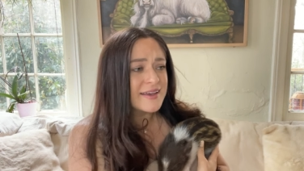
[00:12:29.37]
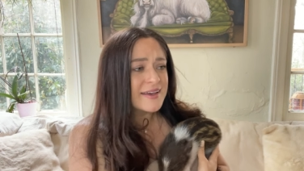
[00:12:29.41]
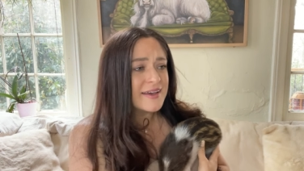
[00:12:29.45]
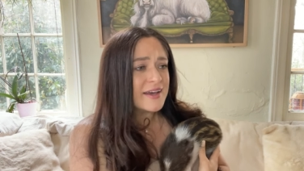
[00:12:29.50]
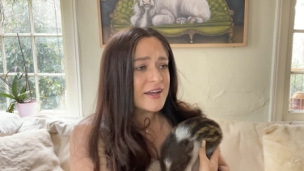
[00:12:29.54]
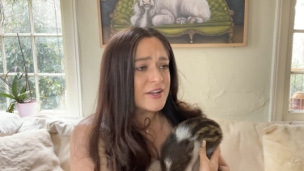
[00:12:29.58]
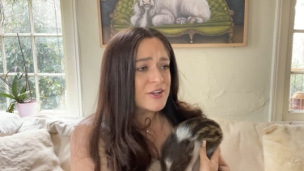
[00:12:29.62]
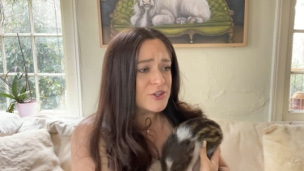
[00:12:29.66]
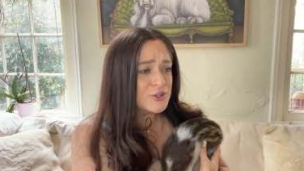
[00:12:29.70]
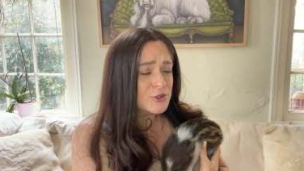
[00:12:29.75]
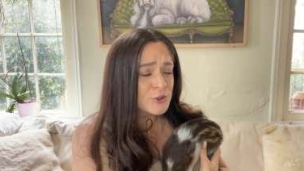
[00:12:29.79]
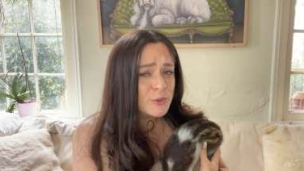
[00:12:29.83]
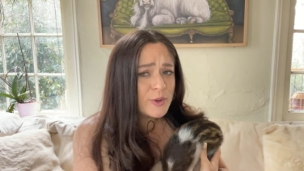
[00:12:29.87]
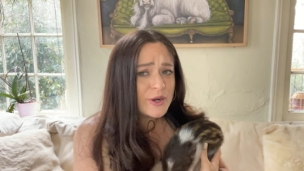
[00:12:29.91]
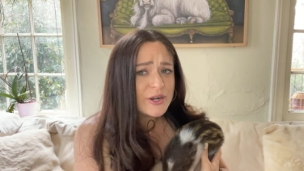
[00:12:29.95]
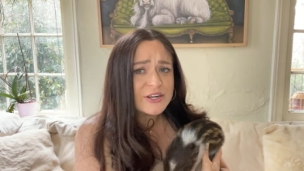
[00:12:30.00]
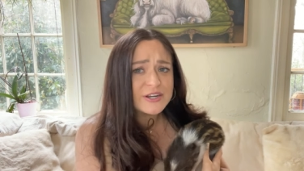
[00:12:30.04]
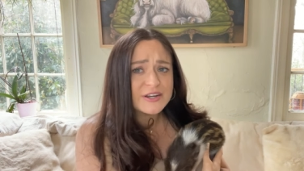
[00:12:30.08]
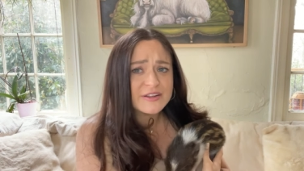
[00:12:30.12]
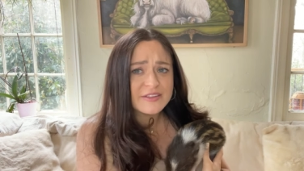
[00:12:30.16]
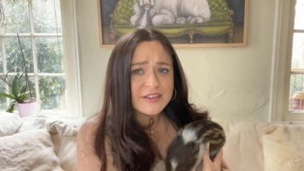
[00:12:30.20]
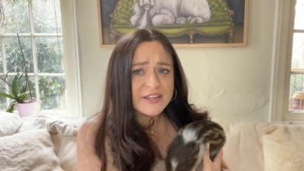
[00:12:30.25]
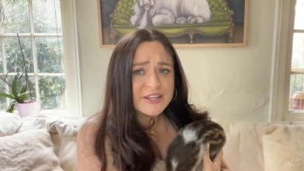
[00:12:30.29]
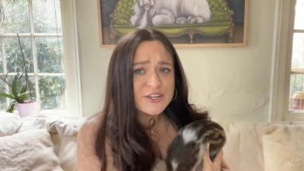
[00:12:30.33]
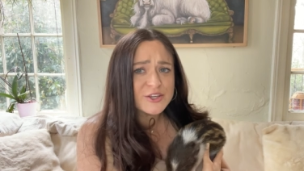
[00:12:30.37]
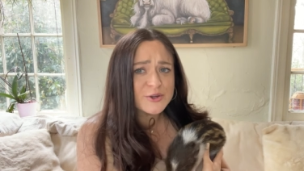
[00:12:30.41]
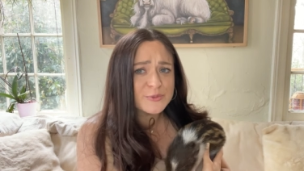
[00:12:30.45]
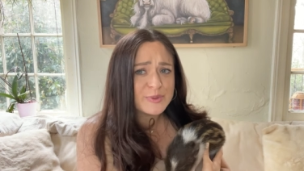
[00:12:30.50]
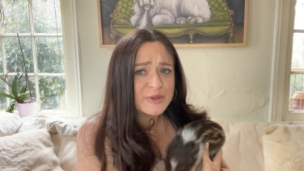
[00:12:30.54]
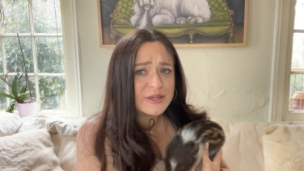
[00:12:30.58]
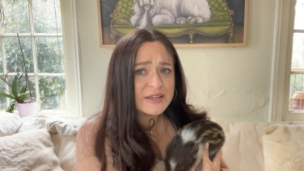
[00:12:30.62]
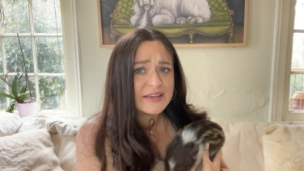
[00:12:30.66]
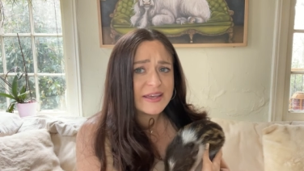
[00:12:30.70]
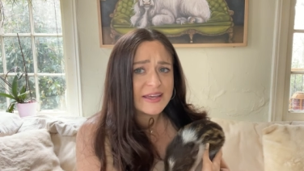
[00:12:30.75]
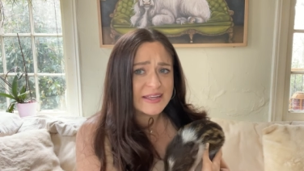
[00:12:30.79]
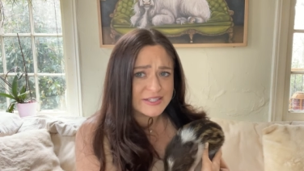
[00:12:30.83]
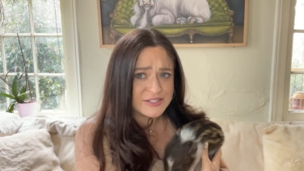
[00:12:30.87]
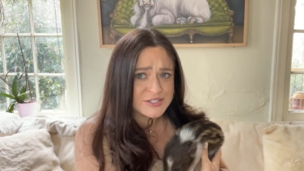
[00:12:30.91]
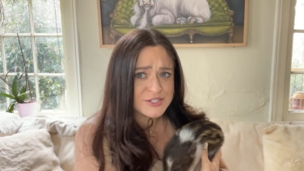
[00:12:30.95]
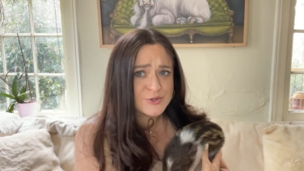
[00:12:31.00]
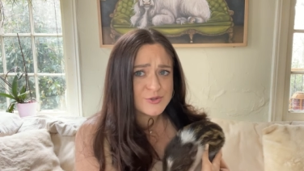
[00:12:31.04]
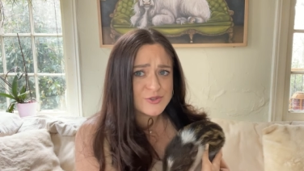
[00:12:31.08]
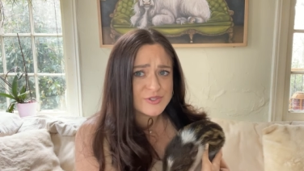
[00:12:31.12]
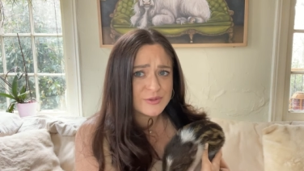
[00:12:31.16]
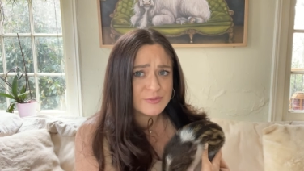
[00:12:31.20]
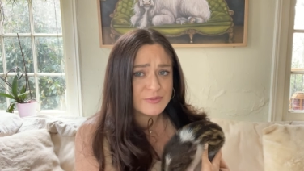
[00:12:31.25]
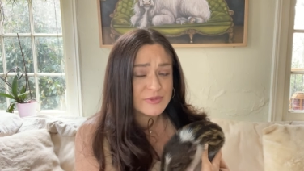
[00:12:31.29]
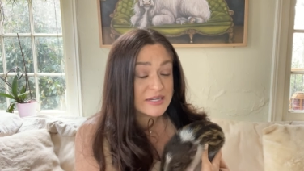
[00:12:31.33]
And you are gonna think your pig hates you
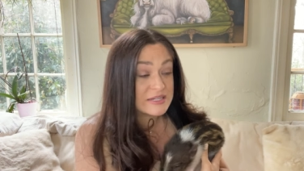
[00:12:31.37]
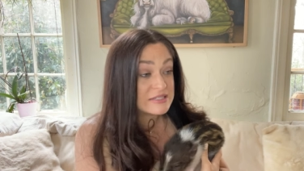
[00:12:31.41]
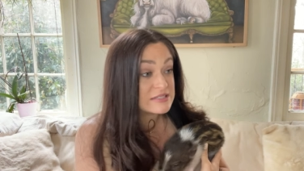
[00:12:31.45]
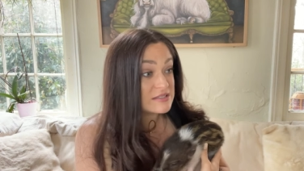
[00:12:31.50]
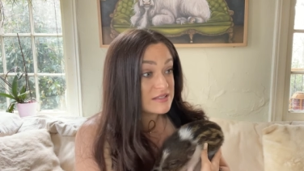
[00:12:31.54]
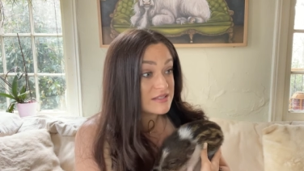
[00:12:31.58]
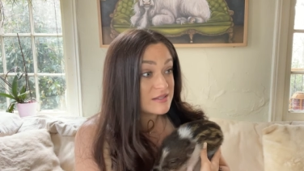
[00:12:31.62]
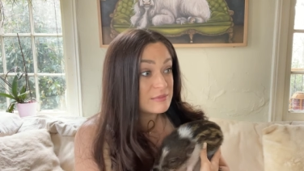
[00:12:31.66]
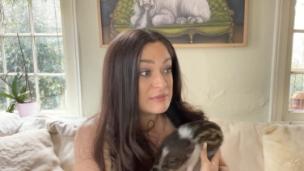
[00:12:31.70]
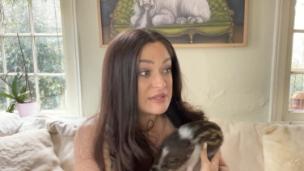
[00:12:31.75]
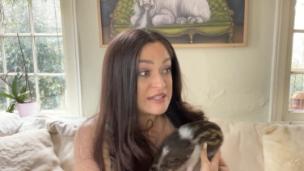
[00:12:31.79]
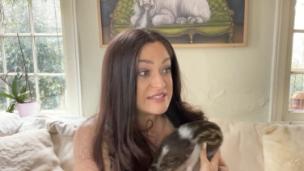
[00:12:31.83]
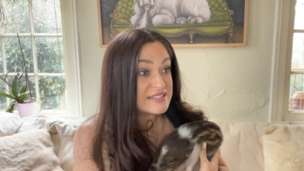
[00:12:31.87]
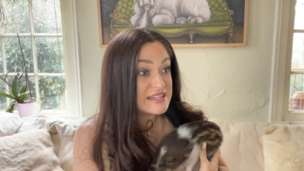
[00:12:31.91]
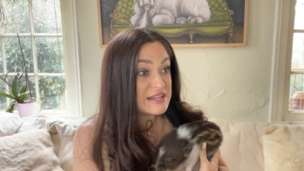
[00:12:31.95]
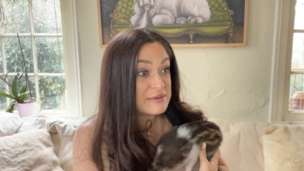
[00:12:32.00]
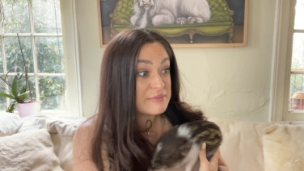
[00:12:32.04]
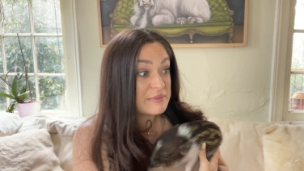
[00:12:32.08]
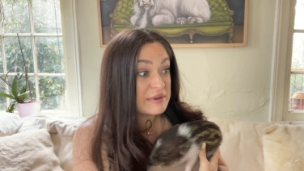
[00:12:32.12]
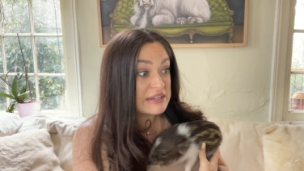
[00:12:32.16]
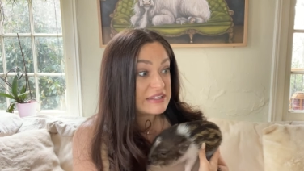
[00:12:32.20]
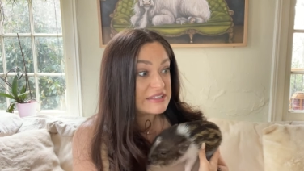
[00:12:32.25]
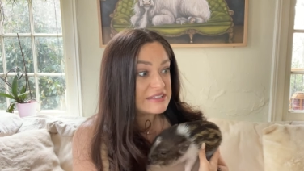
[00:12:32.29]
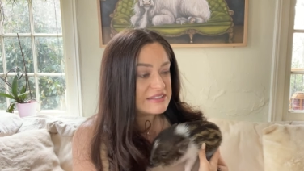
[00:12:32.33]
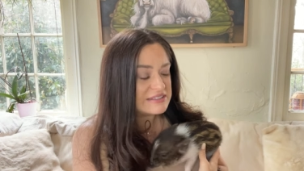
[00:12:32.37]
some days, and some days they might.